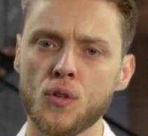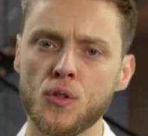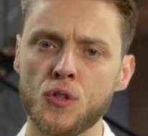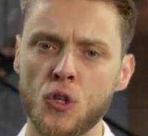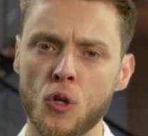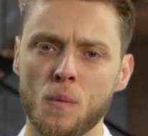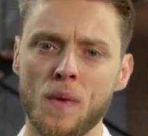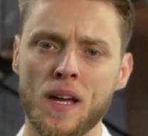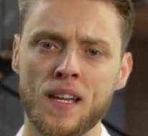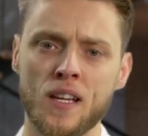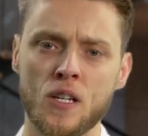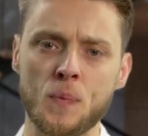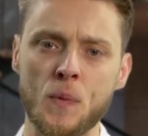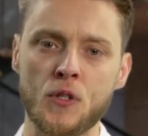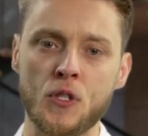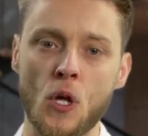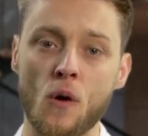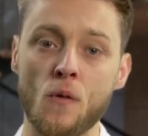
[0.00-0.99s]
Toolmakers
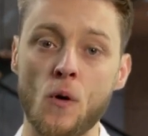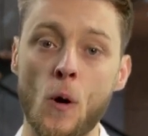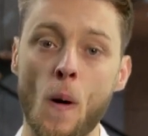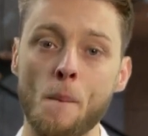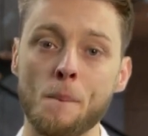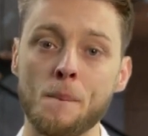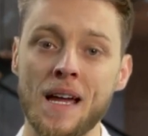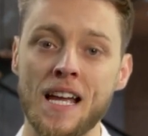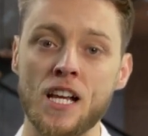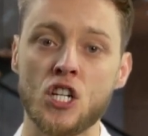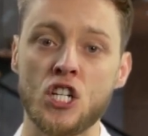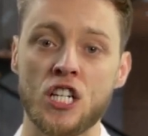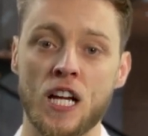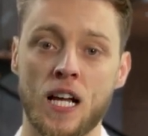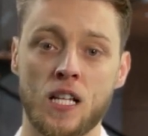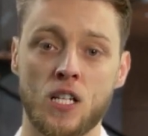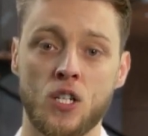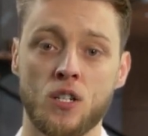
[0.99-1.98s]
must overcome major
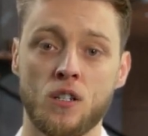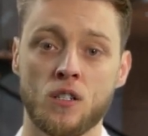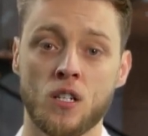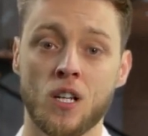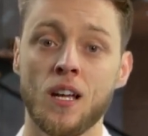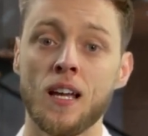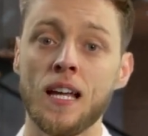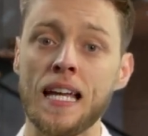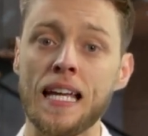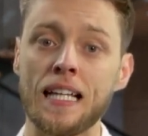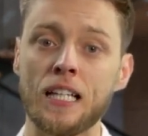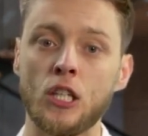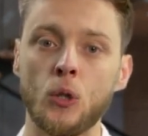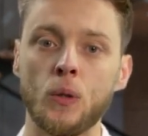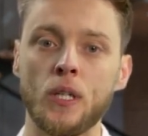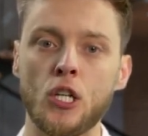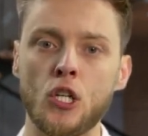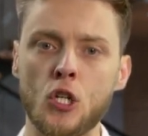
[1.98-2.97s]
challenges,
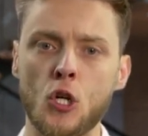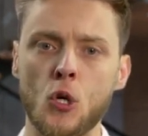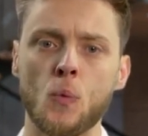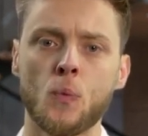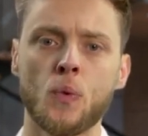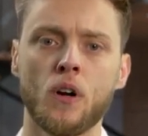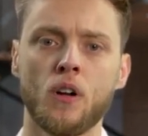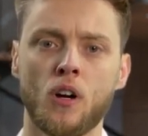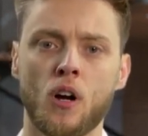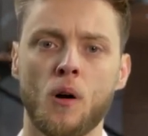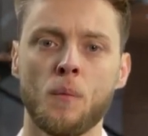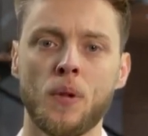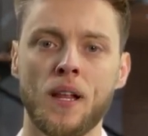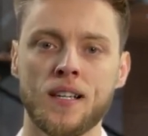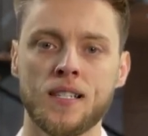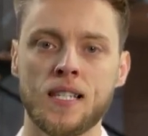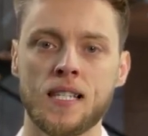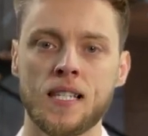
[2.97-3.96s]
including new product
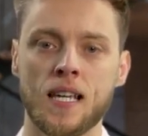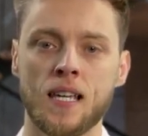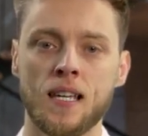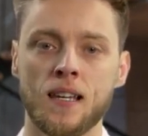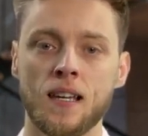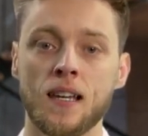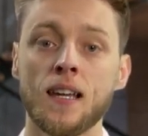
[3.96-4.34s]
complexity,